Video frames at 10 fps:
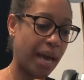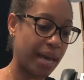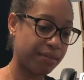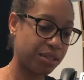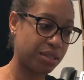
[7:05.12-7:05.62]

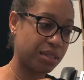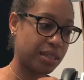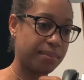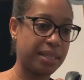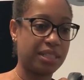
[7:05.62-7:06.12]
have to
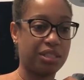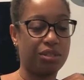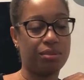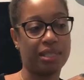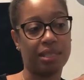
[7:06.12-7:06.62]
commit to
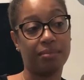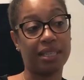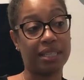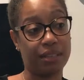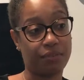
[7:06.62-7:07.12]
doing
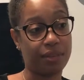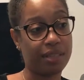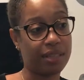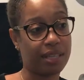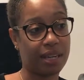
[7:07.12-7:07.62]
something
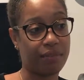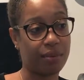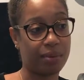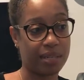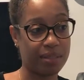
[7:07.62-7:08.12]
different than
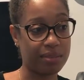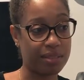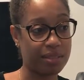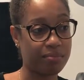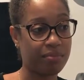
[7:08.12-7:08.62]
everyone else.